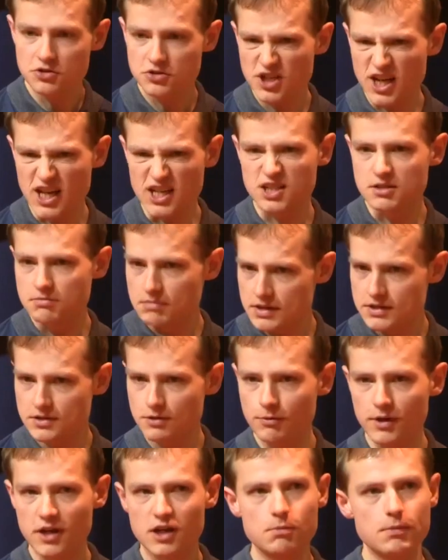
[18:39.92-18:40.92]
use Jest. It's
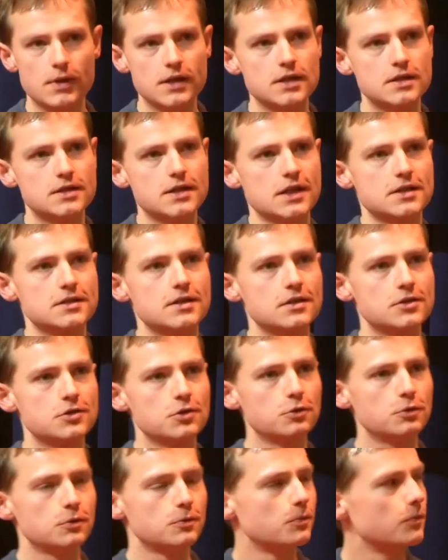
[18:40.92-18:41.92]
the recommended testing
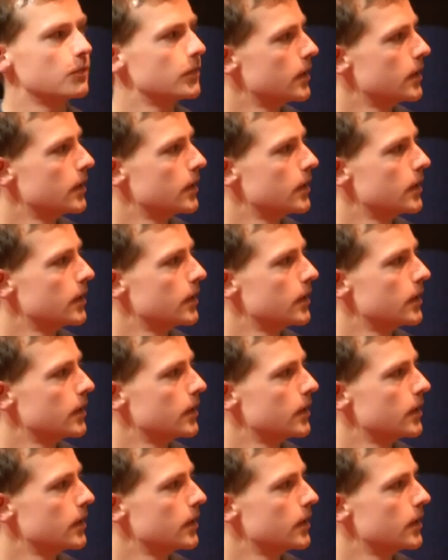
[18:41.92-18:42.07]
tool,